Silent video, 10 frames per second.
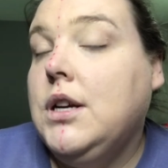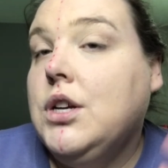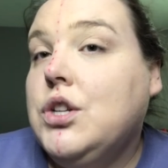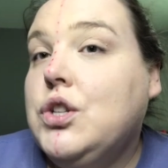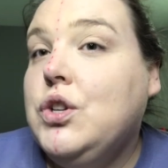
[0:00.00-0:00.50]

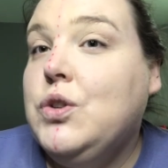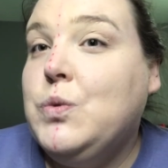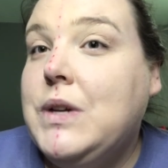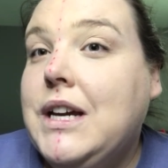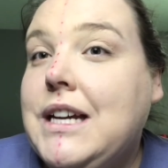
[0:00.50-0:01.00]
So you
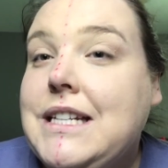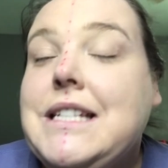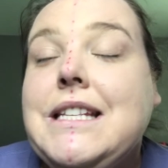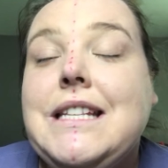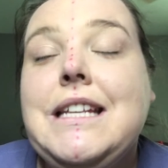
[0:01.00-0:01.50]

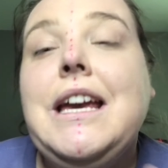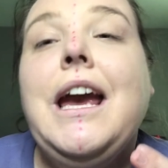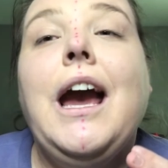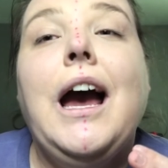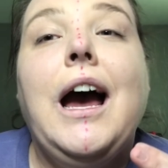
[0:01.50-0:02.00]
see,
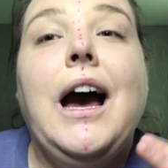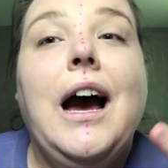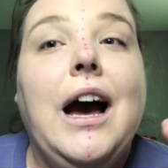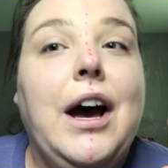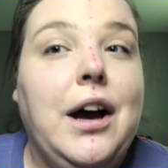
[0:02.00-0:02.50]

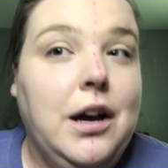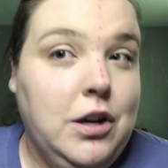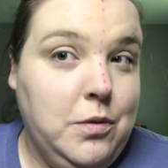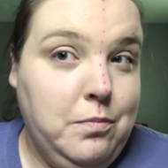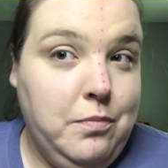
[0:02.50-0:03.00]

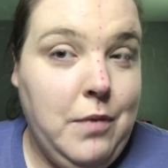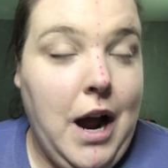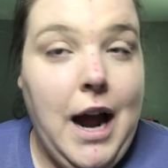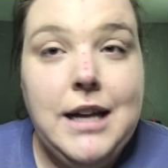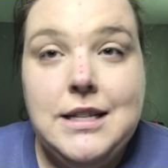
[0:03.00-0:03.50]

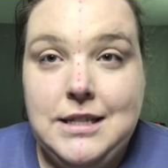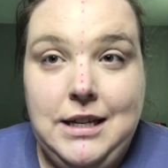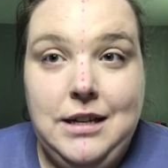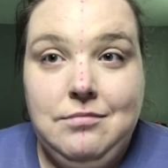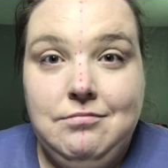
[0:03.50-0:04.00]
I
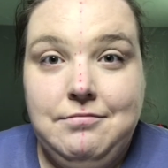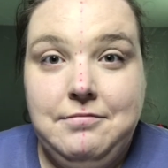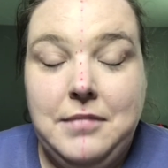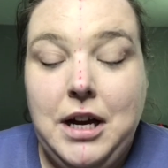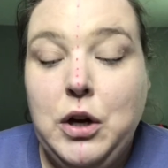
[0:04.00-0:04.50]
see,
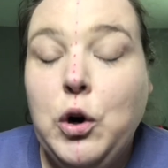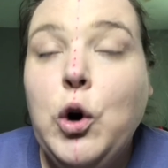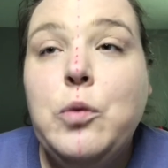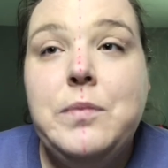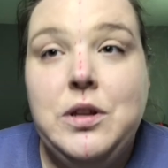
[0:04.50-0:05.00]
I
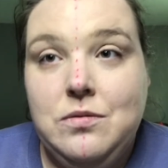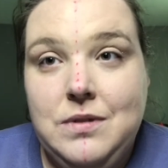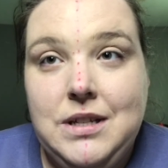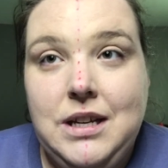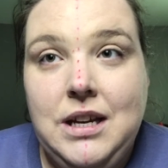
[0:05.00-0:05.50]
hope you
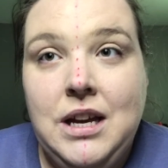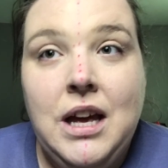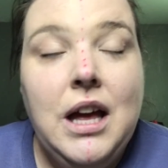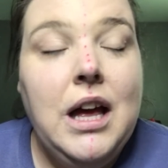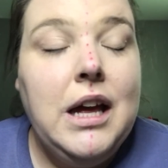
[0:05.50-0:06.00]
see
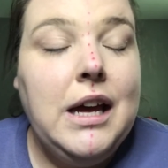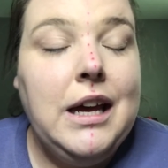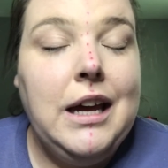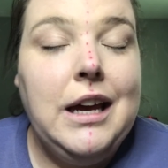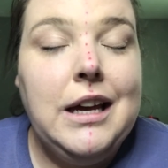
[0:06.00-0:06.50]

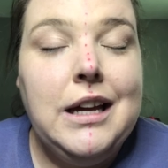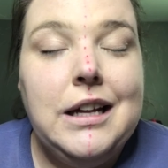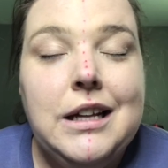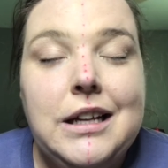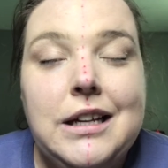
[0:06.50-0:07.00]
a
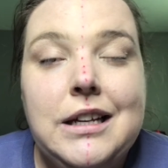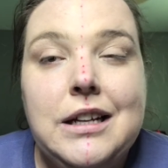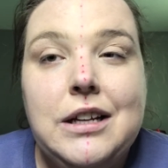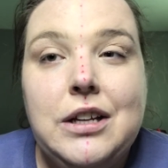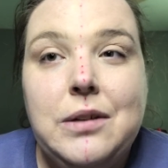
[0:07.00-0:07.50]

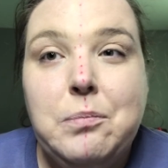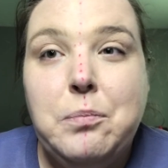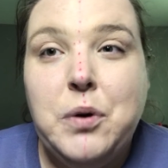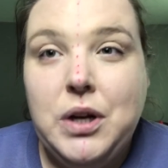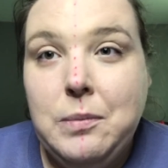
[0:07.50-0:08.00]

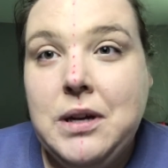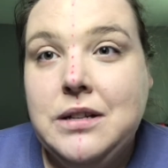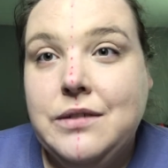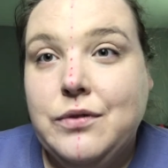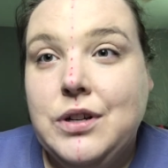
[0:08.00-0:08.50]
pretty big
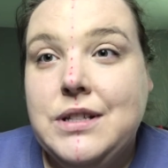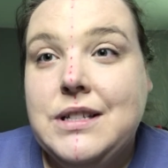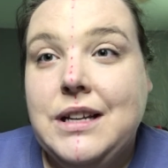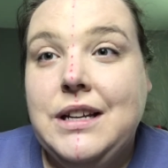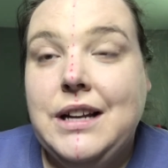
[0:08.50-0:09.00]
difference
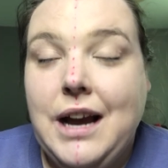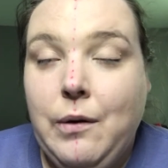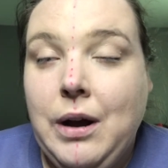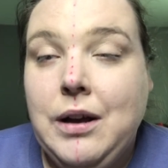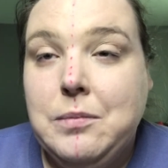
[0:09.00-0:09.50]
in how
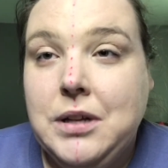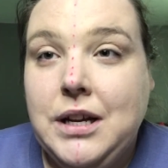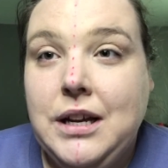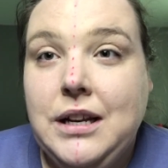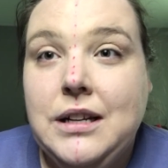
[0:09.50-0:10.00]
I
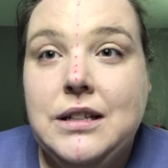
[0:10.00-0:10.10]
applied,